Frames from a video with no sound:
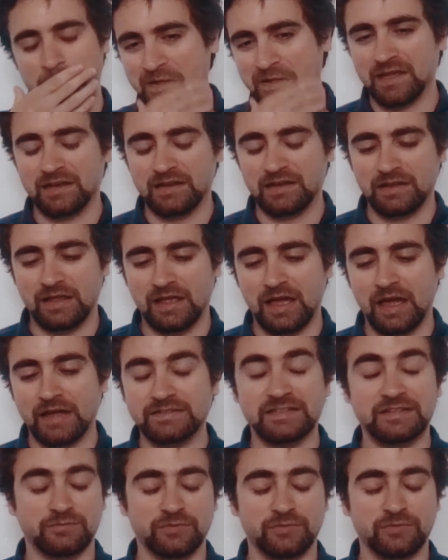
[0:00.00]
And I
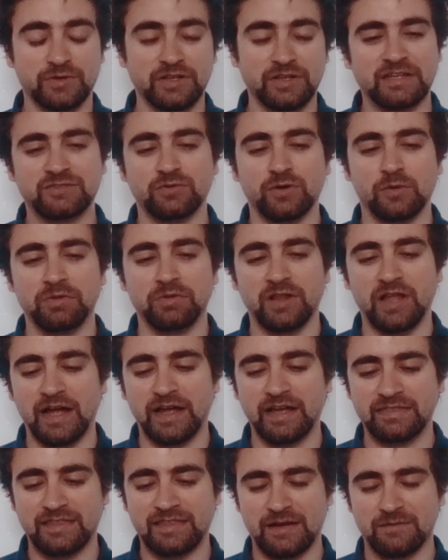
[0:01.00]
didn't really get to apply
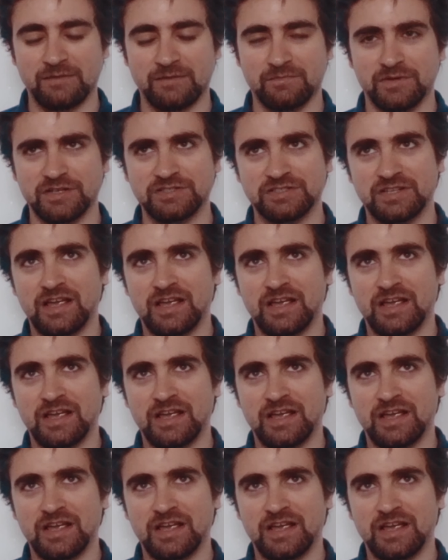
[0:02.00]
it that much.